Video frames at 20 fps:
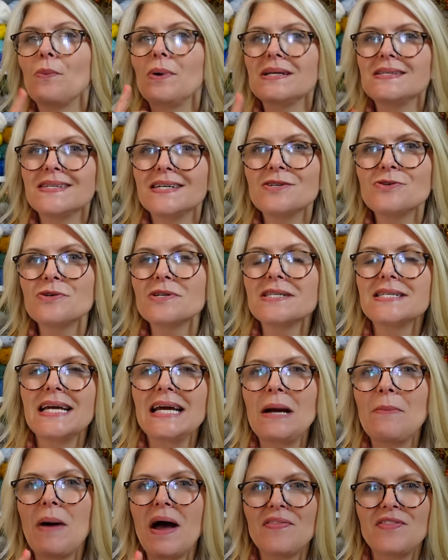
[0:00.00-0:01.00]
what's
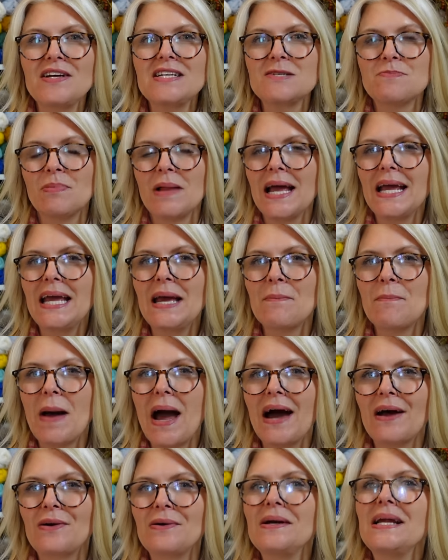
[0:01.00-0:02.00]
interesting about this blanket
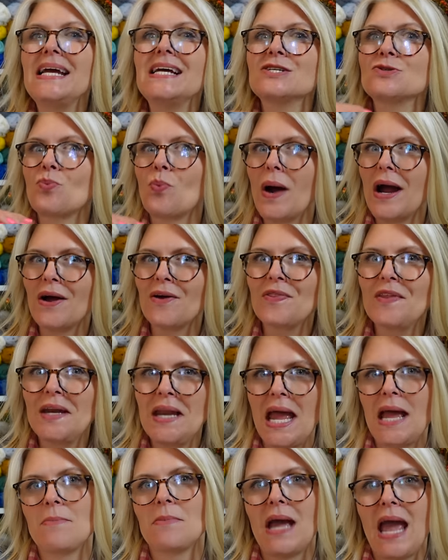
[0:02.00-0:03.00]
pattern is where the
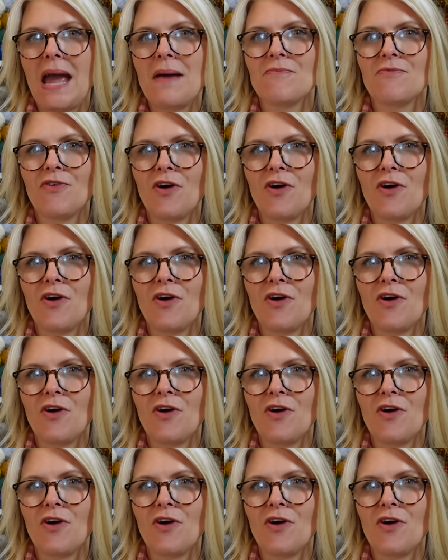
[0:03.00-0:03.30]
name came